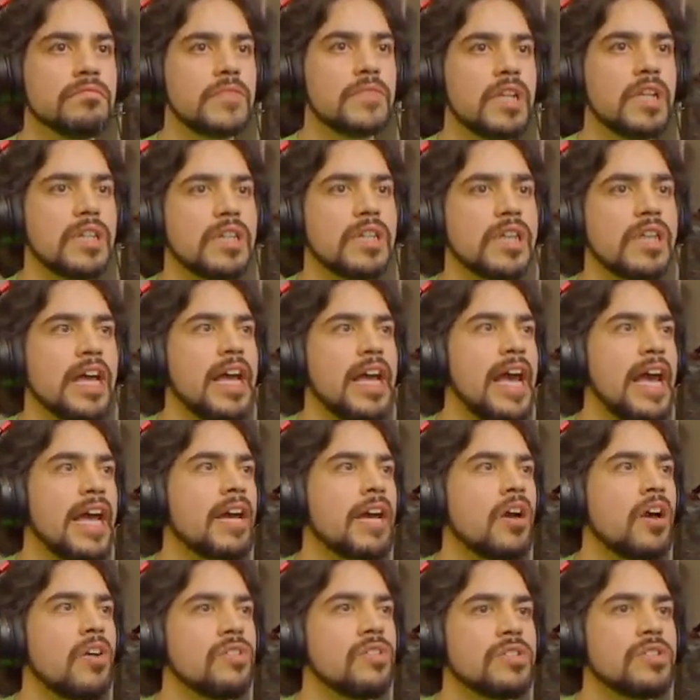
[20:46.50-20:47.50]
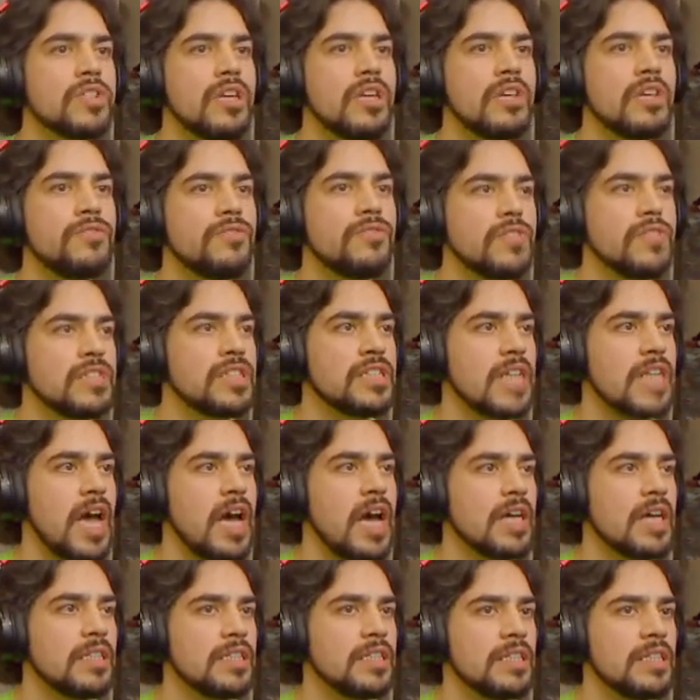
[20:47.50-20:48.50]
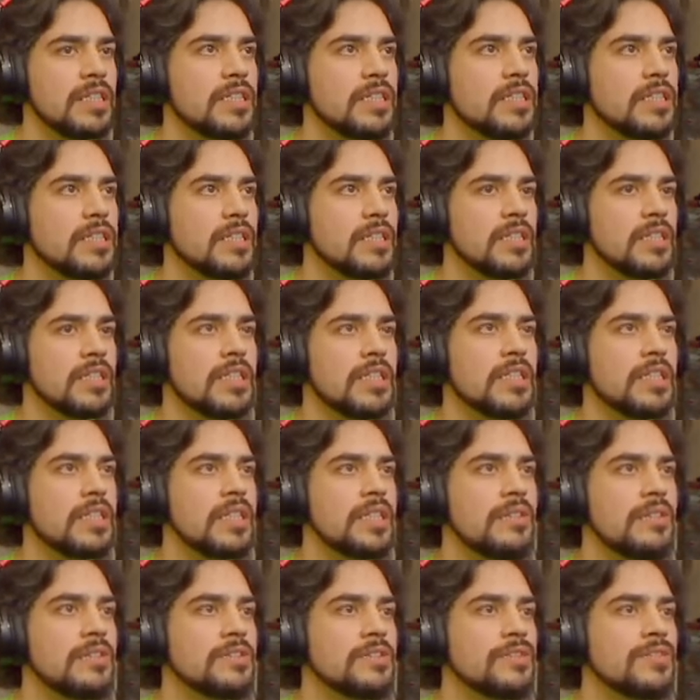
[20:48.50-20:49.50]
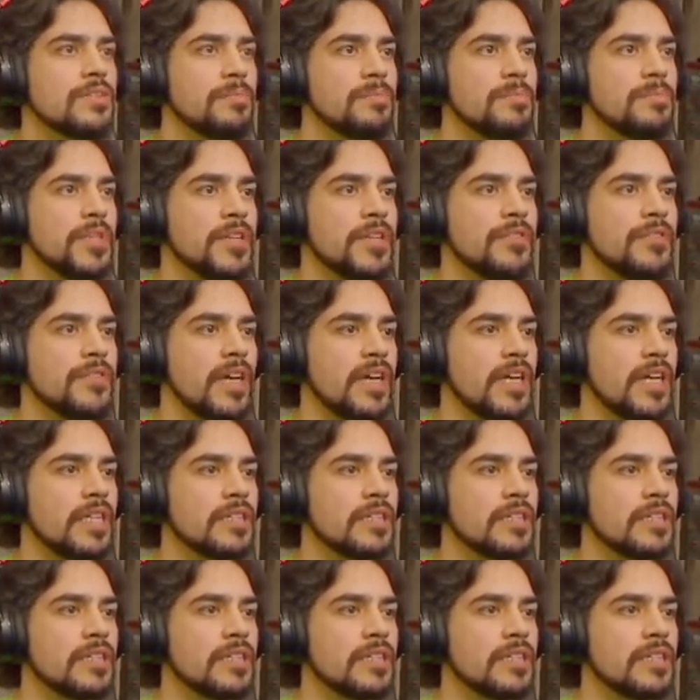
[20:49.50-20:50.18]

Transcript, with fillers: The, the Echoes of Razan. It was from BFA.